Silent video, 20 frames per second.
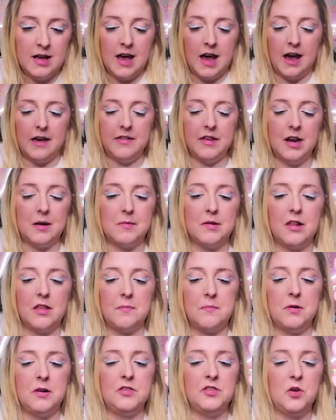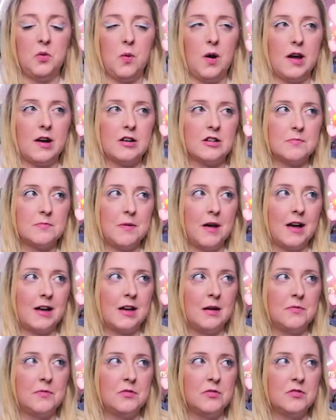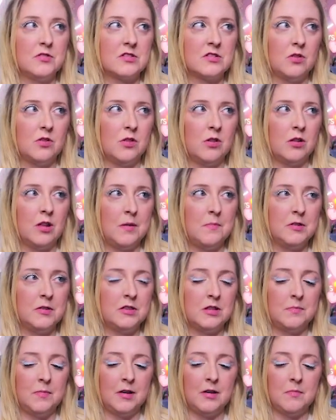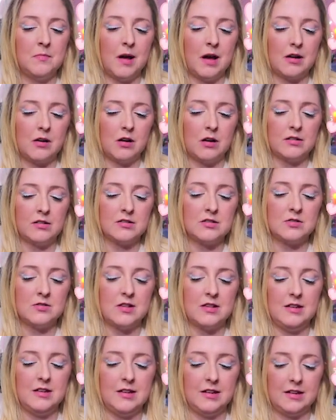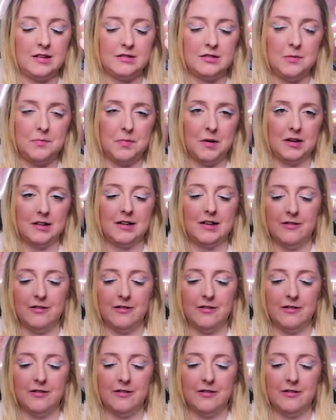And then I'm going to put the wires back up through this hole and put the button back on so that the button can